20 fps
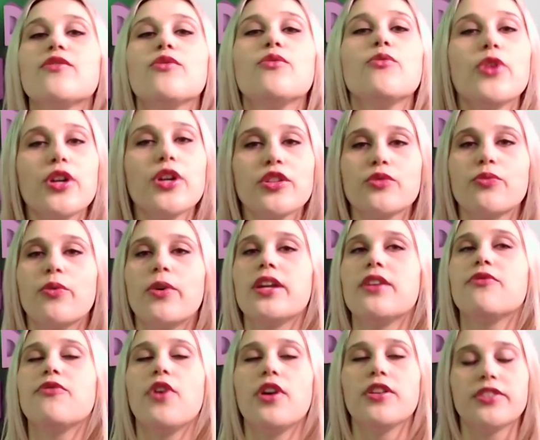works, what
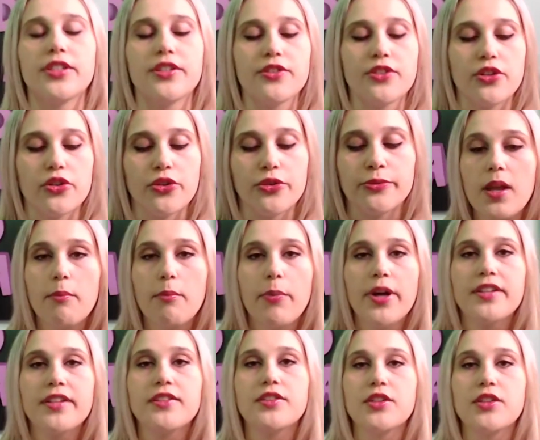it falls into.
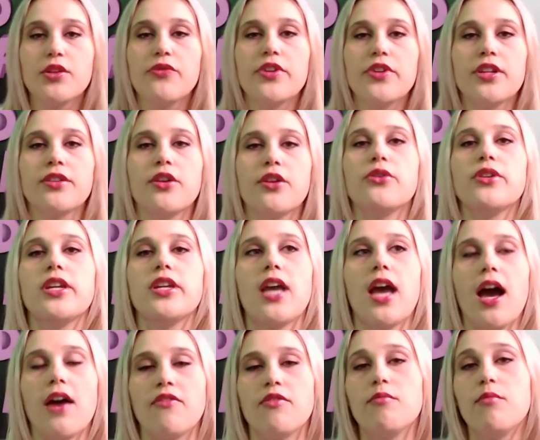But Sylvie and Loki
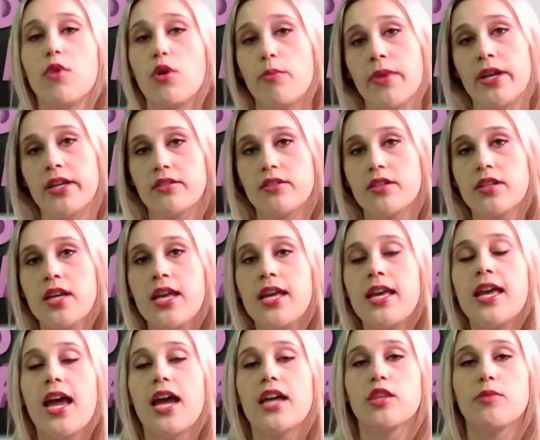have a moment
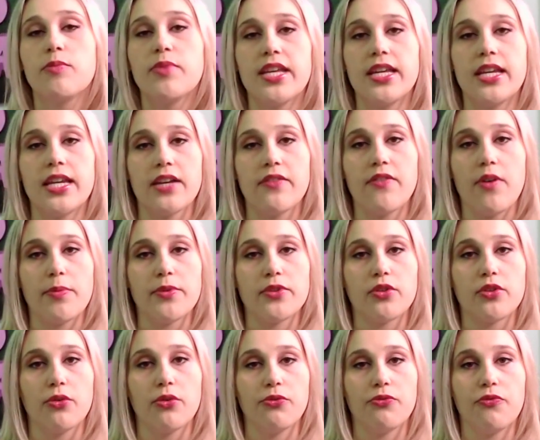at the beginning of
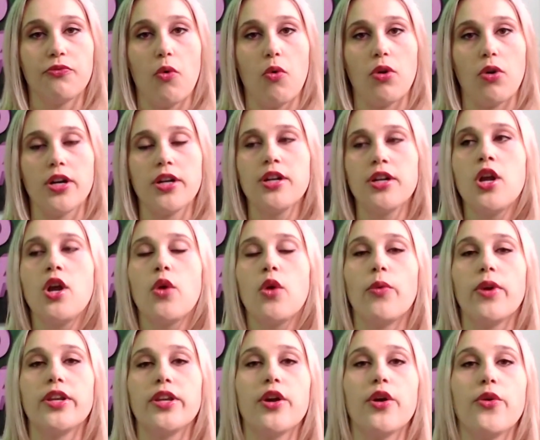episode 4.
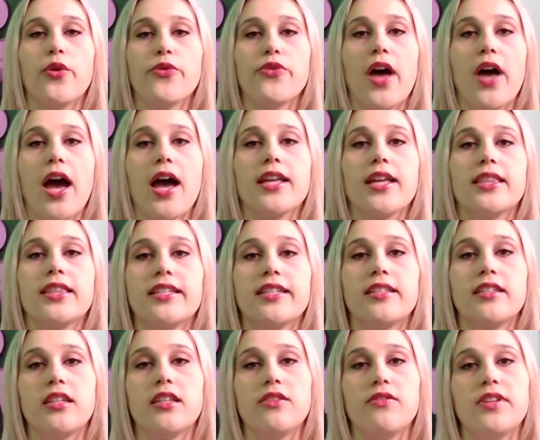We know that the
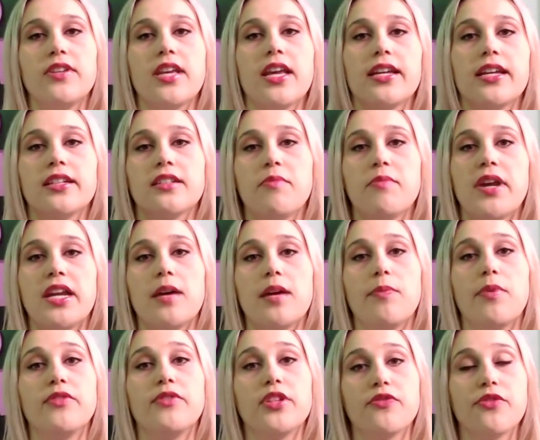TVA is made up
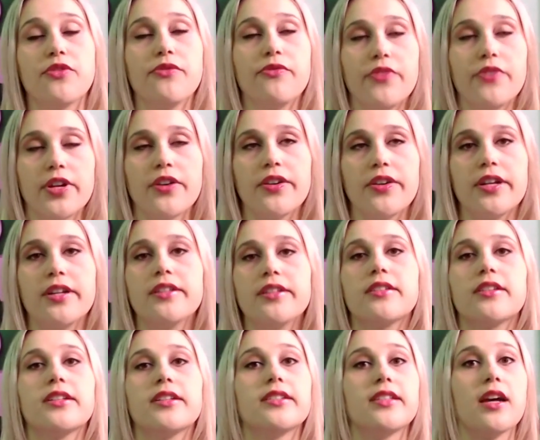of different variants
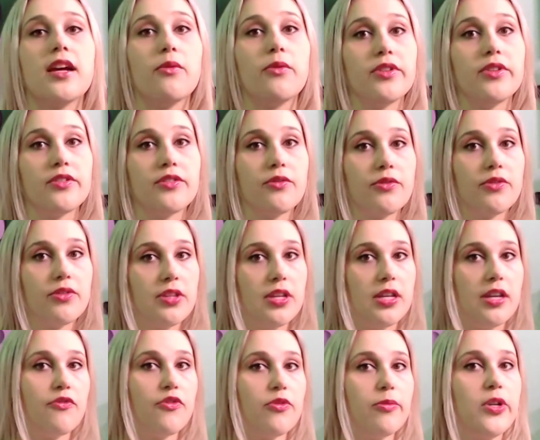because that was
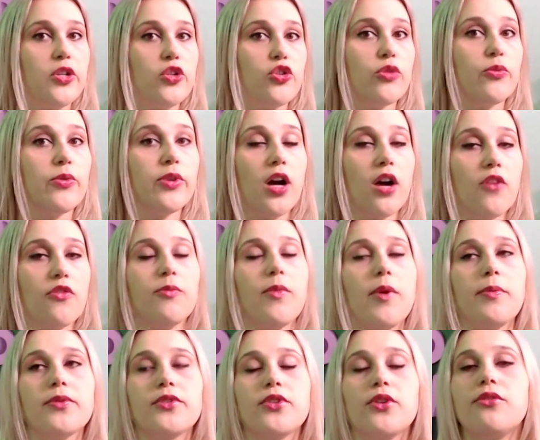the information that we got from
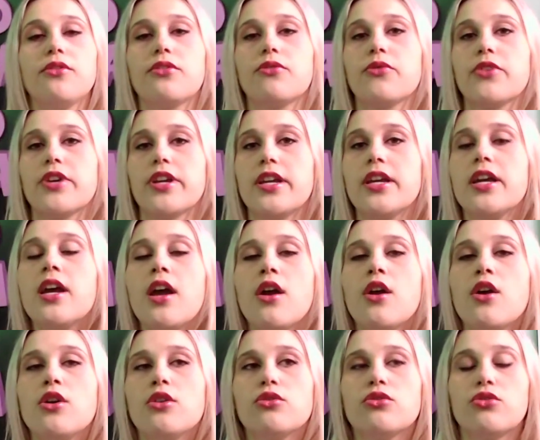episode 3.
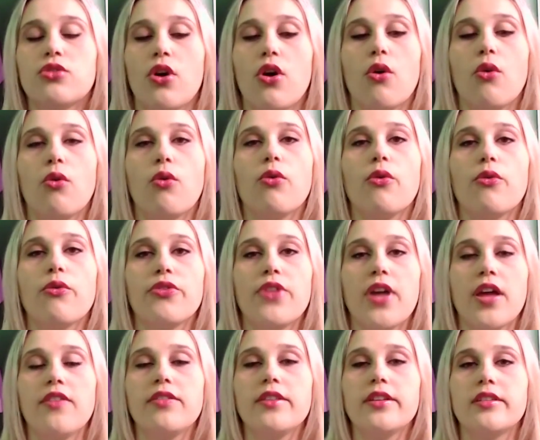So
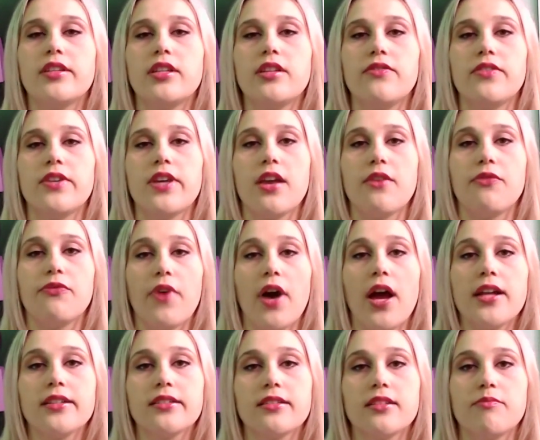then the TVA
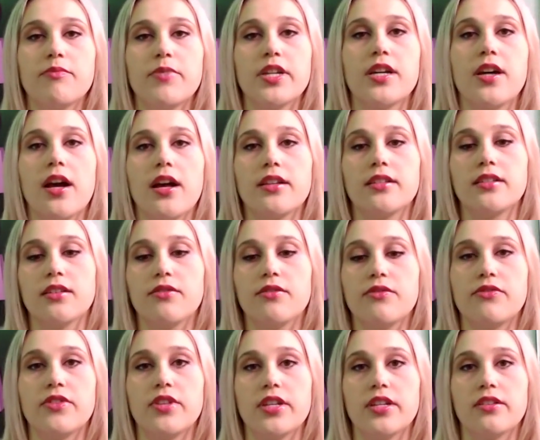finds them because
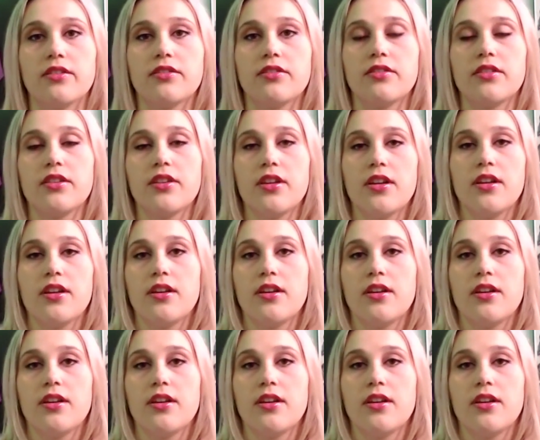of this